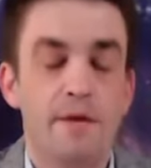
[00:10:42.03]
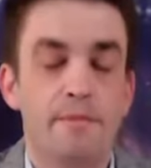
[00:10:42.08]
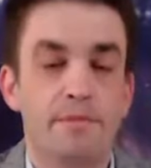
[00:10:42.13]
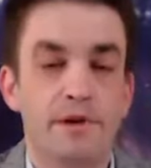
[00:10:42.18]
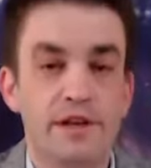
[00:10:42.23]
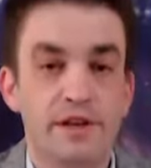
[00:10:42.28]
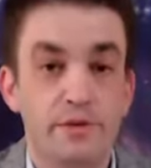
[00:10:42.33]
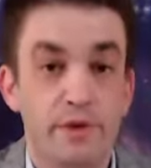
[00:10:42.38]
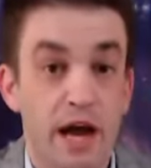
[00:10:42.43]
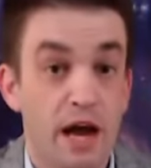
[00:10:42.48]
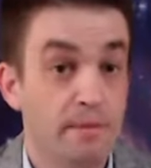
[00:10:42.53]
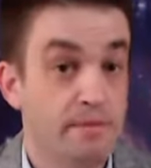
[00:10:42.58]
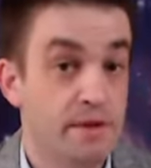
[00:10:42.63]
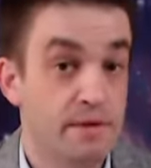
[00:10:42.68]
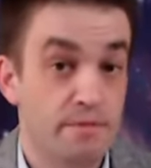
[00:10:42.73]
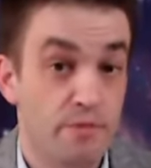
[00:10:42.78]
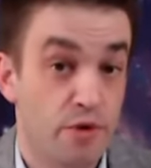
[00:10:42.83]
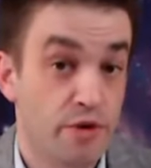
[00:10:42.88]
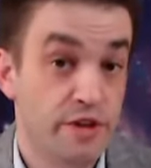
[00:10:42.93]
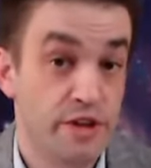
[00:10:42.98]
but you help
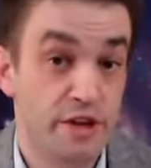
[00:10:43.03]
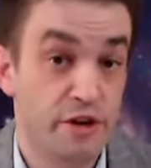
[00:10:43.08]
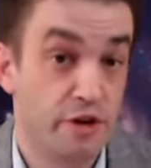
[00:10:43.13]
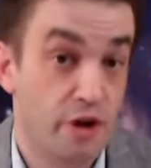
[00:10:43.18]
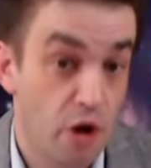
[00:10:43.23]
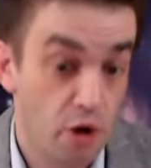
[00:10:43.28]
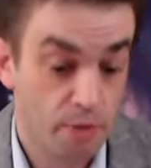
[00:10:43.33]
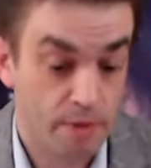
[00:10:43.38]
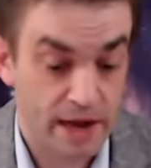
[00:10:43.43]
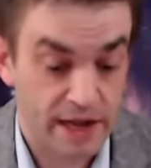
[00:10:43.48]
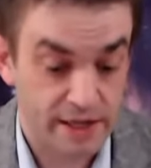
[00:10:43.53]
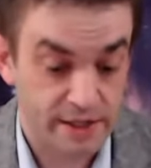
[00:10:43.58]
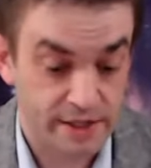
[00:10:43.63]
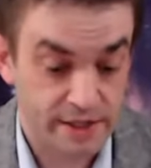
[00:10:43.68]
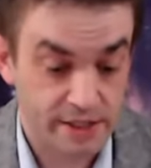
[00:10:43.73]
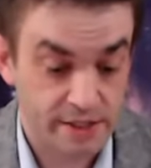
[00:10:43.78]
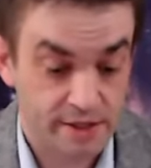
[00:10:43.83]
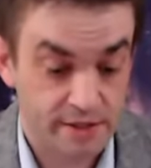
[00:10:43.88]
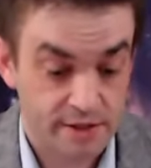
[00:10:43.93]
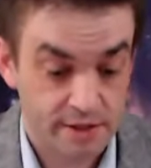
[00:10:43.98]
them more than you know,
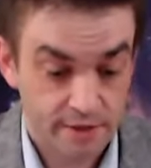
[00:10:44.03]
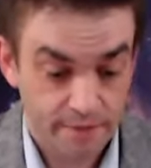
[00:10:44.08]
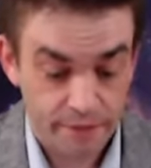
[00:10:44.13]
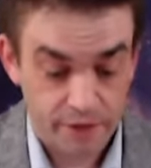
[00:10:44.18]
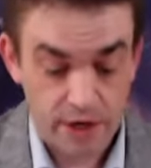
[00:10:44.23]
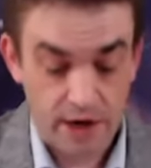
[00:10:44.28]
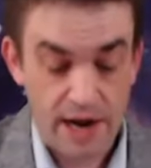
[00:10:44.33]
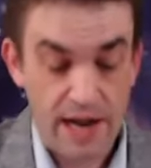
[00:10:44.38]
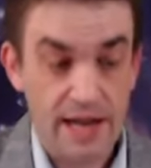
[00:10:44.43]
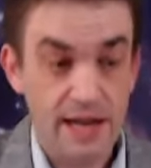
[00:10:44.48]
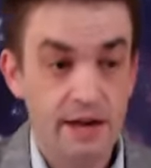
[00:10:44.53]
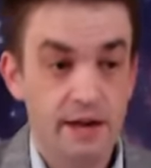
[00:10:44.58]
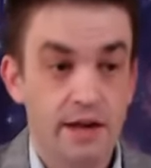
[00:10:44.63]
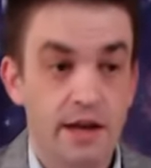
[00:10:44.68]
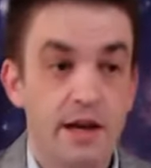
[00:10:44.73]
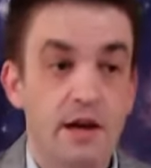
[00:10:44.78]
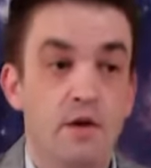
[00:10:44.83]
Pisces. All right.